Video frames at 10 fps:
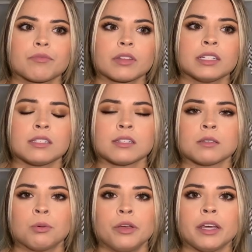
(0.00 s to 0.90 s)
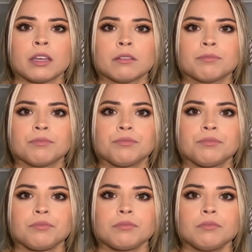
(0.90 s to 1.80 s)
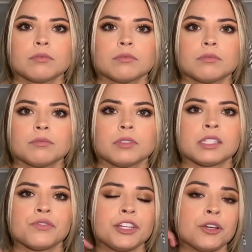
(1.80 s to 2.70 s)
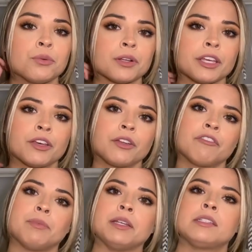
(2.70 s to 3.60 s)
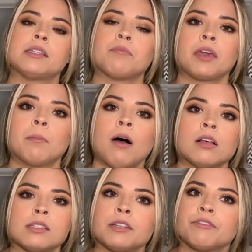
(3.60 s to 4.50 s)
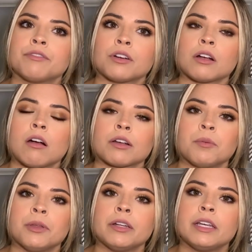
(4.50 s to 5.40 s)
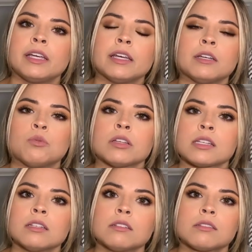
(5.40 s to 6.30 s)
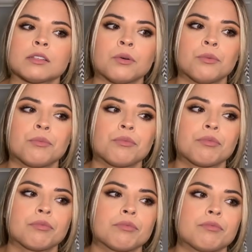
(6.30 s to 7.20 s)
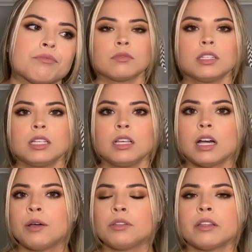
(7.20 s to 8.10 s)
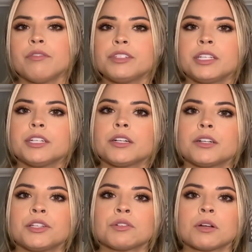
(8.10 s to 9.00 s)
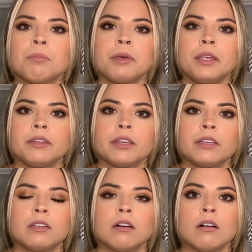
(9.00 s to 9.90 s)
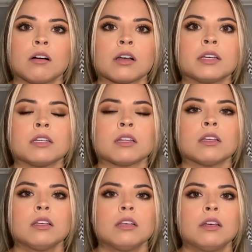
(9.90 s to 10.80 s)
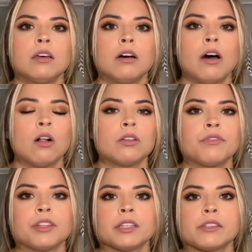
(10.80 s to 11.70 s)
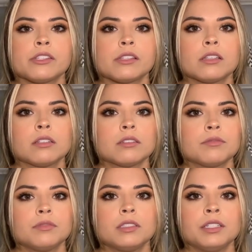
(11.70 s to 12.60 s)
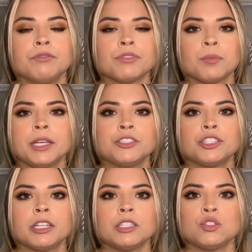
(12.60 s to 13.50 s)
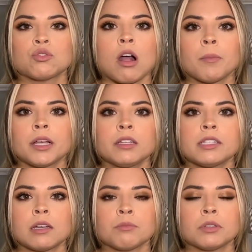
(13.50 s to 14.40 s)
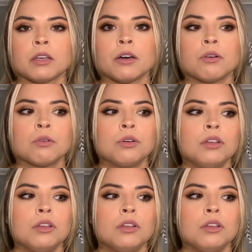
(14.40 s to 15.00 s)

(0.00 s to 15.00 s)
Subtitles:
it's disappointing. This video really could have been something positive for our community, and it wasn't. So I would love to hear your opinion on all of this information and drama down below.